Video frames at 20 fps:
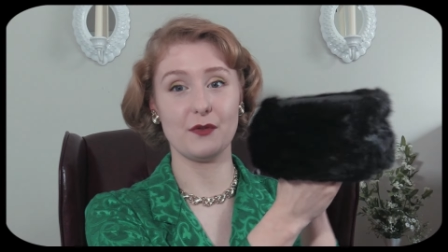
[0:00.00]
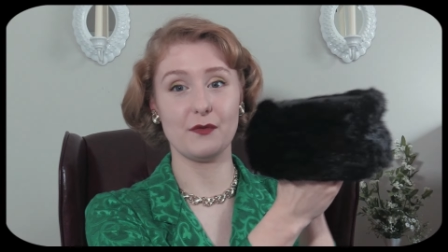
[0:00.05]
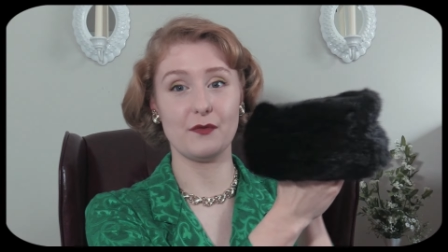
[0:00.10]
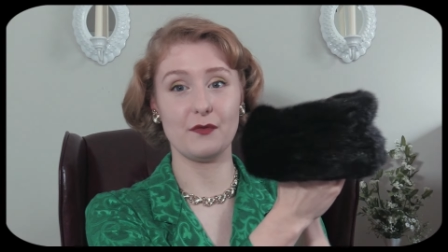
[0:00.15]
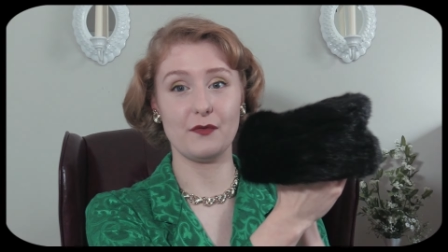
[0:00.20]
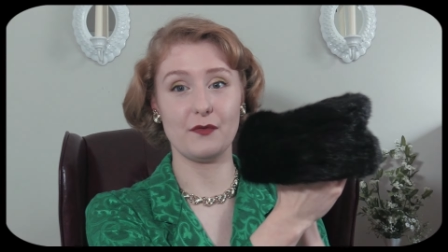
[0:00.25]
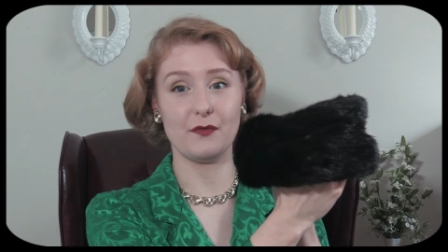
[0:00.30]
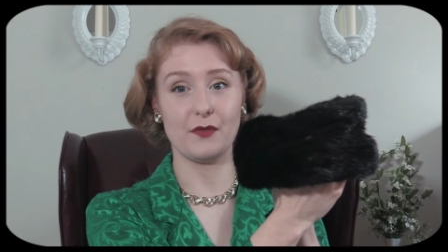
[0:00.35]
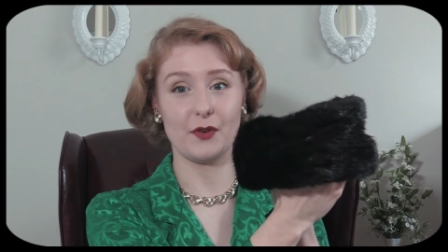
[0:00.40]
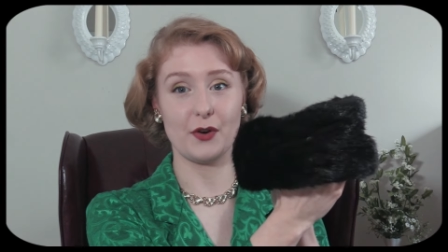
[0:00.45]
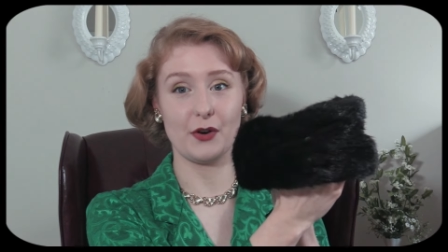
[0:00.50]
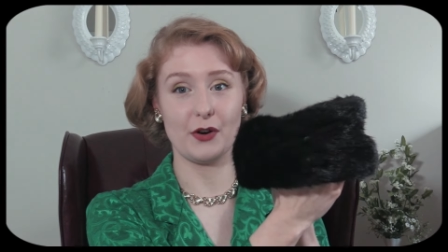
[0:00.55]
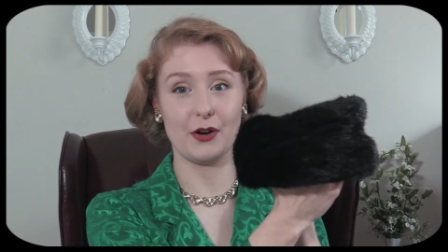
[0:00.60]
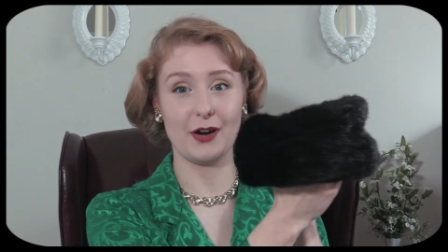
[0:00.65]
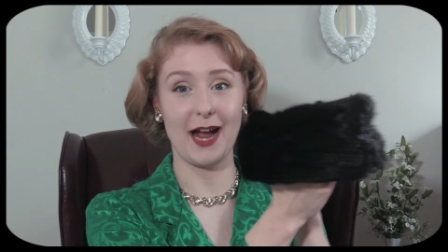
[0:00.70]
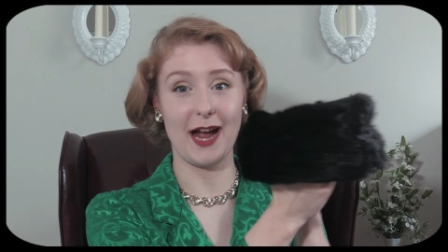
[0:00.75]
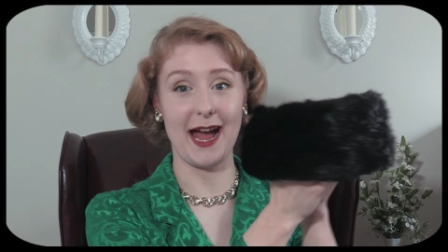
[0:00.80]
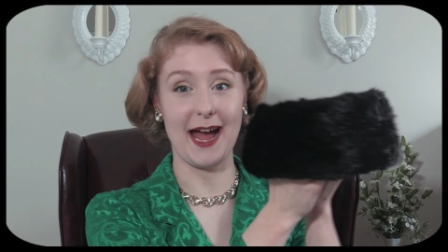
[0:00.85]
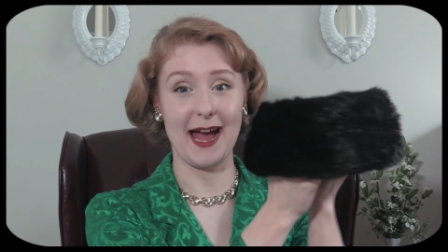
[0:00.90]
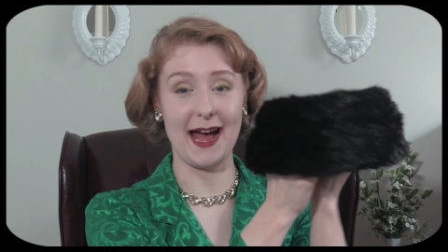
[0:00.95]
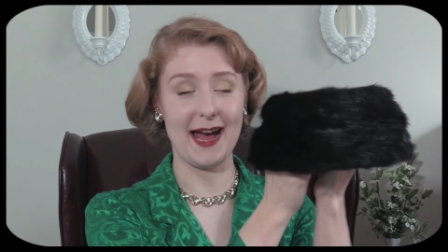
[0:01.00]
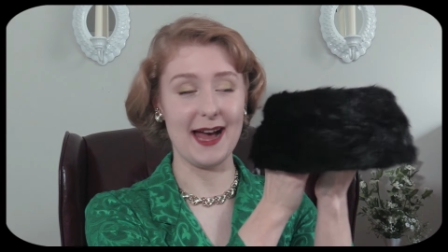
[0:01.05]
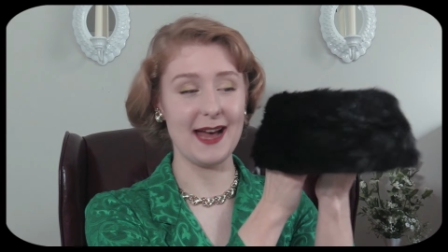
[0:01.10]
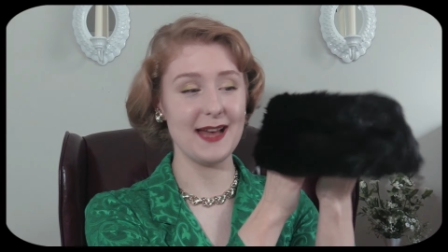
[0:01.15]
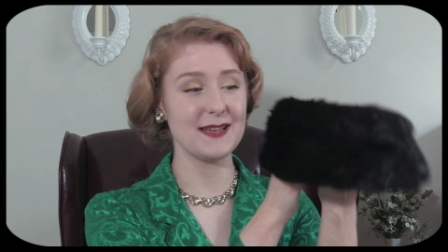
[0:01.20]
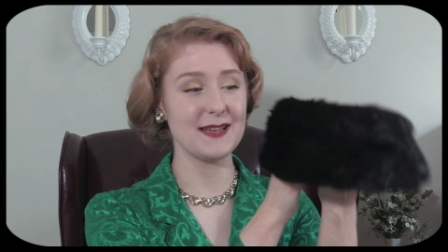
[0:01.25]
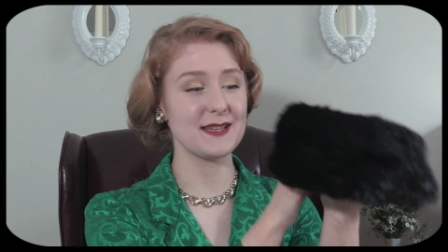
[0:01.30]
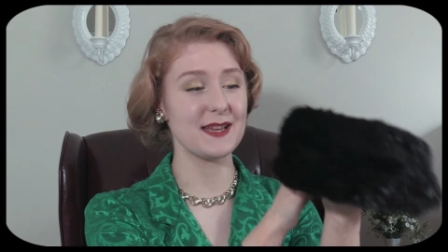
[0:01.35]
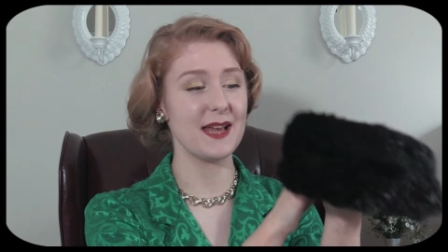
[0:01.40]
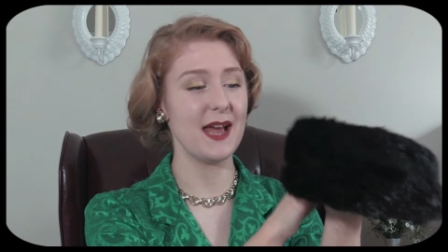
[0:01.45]
fur
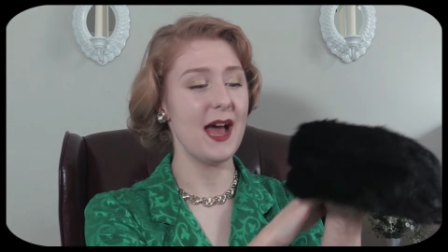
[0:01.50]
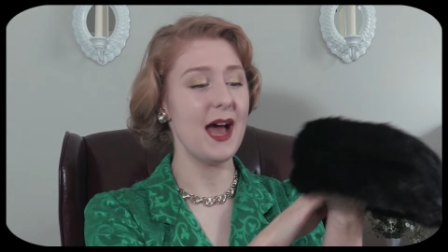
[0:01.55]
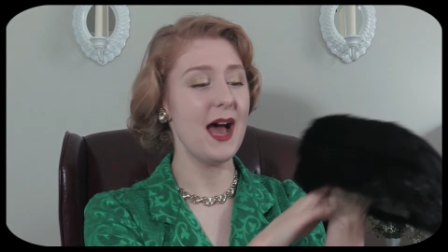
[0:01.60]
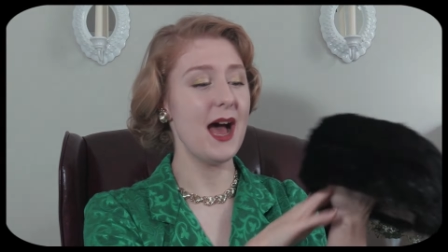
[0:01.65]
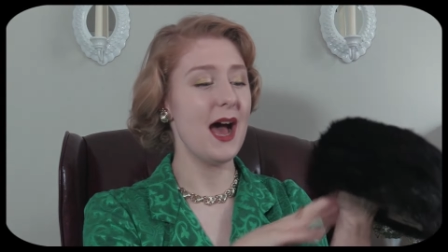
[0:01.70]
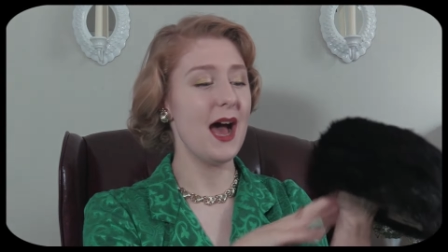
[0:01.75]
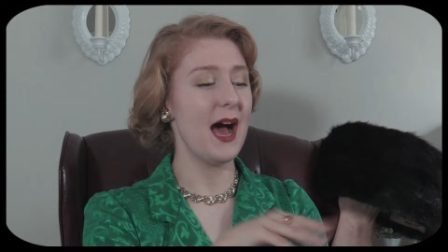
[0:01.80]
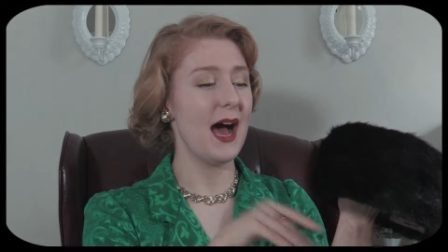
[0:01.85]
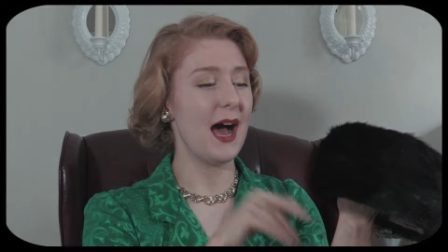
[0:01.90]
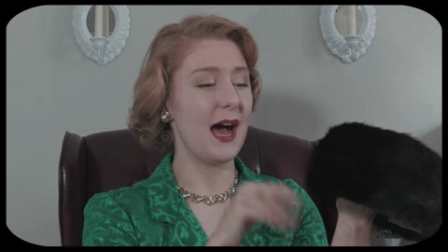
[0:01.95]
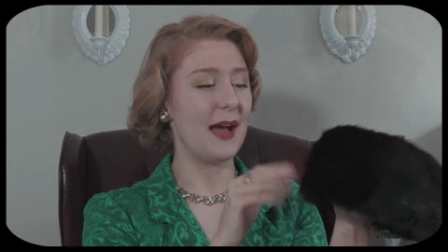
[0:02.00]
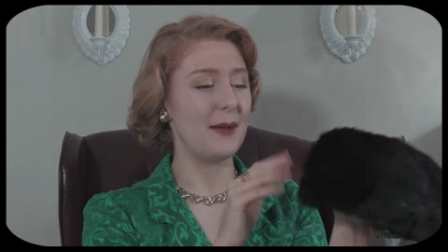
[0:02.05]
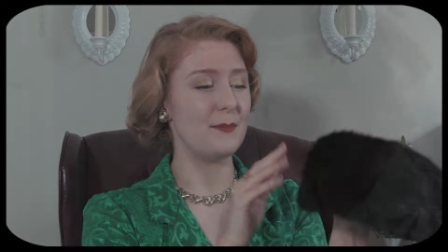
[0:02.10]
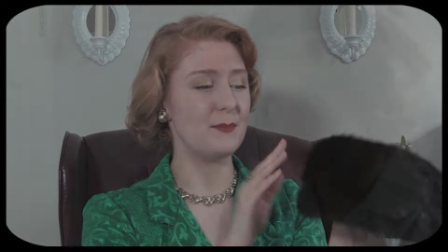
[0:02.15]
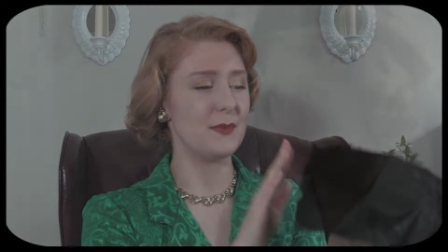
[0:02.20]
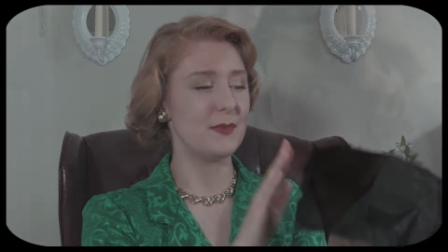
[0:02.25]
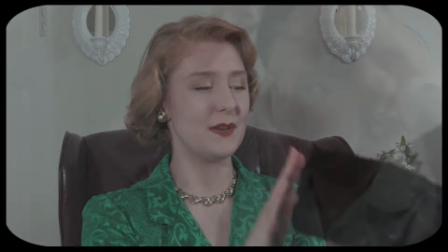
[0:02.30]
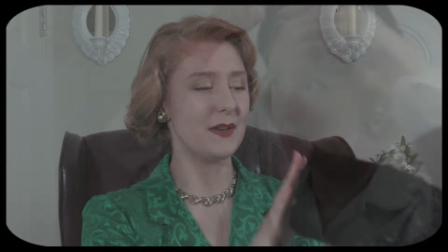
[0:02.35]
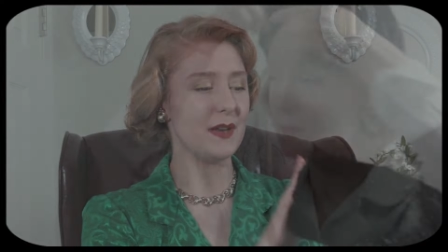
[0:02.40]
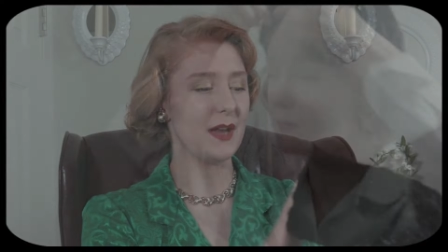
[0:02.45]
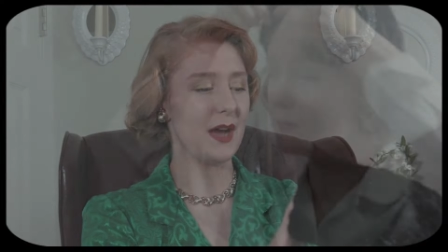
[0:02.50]
hat. I'm